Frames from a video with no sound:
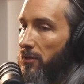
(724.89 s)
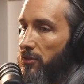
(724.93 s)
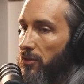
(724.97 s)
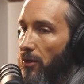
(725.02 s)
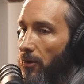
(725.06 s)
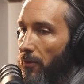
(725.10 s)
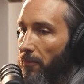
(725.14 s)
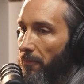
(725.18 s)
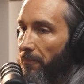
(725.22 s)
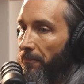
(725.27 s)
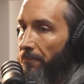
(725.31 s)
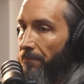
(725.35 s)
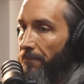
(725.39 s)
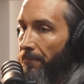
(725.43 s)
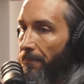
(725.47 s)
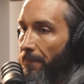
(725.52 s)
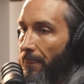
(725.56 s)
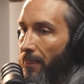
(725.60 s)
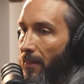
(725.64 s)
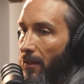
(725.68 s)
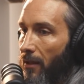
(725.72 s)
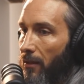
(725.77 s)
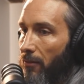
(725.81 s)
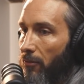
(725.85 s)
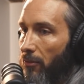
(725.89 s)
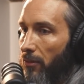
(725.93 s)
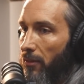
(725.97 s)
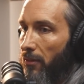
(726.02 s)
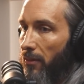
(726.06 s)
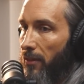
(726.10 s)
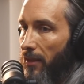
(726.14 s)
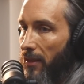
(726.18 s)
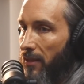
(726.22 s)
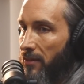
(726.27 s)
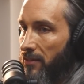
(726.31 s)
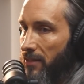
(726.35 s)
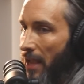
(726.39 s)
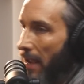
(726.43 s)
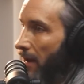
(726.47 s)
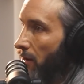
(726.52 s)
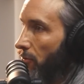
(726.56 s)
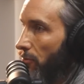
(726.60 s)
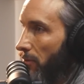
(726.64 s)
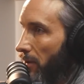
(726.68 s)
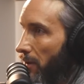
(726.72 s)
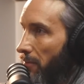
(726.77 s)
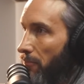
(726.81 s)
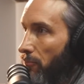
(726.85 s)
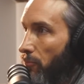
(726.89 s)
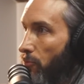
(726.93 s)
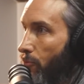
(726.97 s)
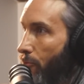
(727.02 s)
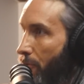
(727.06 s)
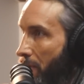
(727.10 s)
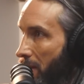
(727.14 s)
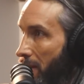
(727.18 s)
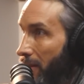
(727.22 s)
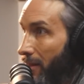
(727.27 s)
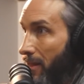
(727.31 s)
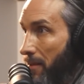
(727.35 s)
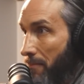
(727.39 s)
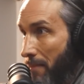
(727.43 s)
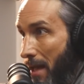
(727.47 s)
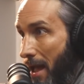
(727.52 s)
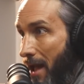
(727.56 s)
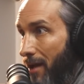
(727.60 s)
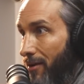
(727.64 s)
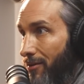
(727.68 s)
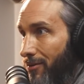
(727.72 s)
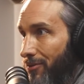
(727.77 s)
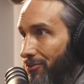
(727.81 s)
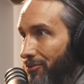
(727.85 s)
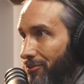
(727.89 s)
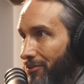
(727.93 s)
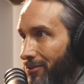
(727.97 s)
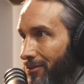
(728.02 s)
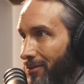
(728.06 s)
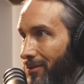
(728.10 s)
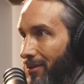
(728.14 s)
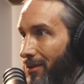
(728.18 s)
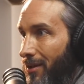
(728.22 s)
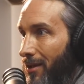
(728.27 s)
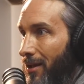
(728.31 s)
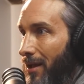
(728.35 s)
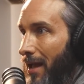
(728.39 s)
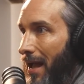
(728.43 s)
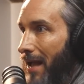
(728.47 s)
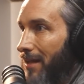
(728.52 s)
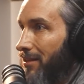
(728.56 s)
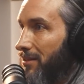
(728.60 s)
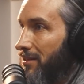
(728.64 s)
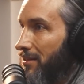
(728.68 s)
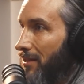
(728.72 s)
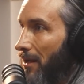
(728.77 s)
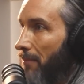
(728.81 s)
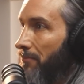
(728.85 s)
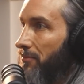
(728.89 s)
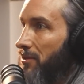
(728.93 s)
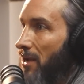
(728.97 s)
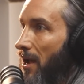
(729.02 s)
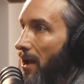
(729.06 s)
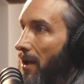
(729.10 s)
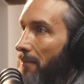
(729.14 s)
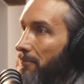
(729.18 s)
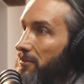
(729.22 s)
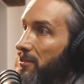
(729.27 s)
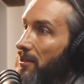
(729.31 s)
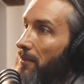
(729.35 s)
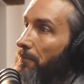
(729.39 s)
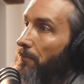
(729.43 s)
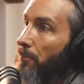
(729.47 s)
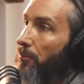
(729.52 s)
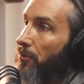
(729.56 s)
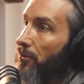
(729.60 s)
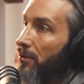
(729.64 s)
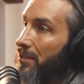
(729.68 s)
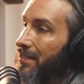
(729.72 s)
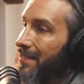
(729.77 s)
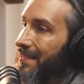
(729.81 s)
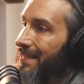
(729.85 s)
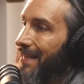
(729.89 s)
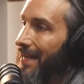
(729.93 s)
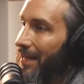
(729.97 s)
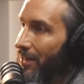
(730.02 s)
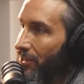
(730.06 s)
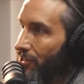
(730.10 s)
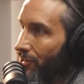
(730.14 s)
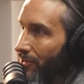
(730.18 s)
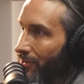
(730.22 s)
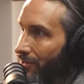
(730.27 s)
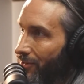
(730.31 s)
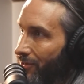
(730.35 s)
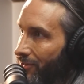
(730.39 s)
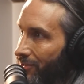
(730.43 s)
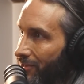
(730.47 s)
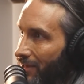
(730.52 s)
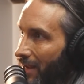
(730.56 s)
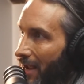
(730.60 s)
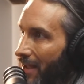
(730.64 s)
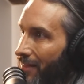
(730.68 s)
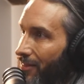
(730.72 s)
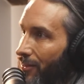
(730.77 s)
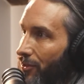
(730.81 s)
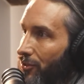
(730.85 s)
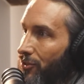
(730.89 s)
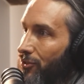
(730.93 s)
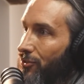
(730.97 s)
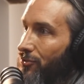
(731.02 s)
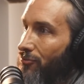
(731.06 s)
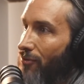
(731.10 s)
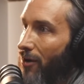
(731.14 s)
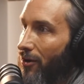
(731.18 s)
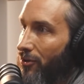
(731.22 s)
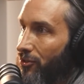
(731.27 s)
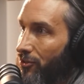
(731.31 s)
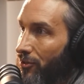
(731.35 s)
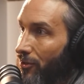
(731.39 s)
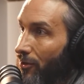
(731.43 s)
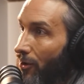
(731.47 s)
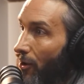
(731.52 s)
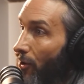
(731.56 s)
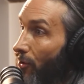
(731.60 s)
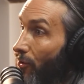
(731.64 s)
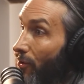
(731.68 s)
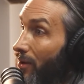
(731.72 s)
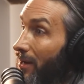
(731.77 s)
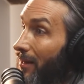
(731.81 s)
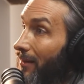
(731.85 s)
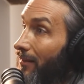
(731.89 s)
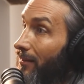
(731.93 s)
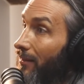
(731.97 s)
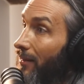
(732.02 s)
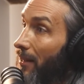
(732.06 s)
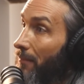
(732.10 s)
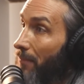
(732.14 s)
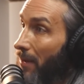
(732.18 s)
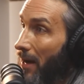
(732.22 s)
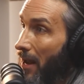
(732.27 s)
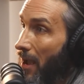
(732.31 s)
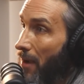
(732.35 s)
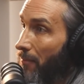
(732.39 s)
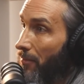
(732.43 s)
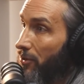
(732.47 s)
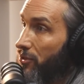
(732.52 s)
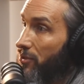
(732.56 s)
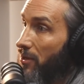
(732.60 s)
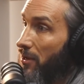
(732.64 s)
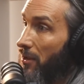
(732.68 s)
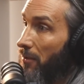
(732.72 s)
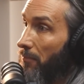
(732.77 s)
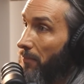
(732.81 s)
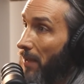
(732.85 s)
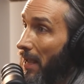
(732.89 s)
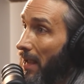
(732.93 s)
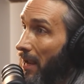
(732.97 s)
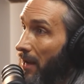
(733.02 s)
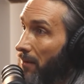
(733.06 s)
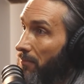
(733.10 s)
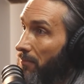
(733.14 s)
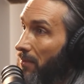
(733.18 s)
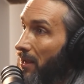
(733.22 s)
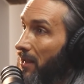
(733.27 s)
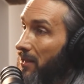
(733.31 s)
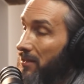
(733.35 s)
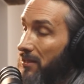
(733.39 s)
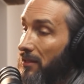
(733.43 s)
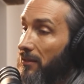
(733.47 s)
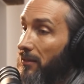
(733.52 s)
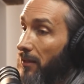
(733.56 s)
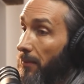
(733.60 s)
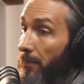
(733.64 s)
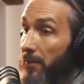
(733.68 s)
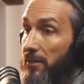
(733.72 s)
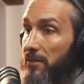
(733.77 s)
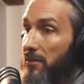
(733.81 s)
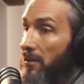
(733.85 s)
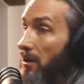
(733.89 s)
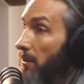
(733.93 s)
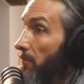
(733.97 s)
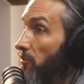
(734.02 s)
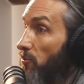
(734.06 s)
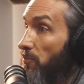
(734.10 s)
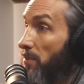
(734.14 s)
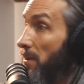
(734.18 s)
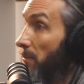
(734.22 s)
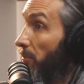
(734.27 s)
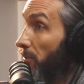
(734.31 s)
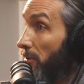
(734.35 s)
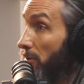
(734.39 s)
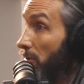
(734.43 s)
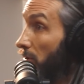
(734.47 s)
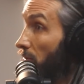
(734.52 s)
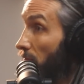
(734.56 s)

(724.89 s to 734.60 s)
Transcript: So the container win really matters. And sometimes the procedures and the structure are going to limit how much you can get paid because it limits the number of people you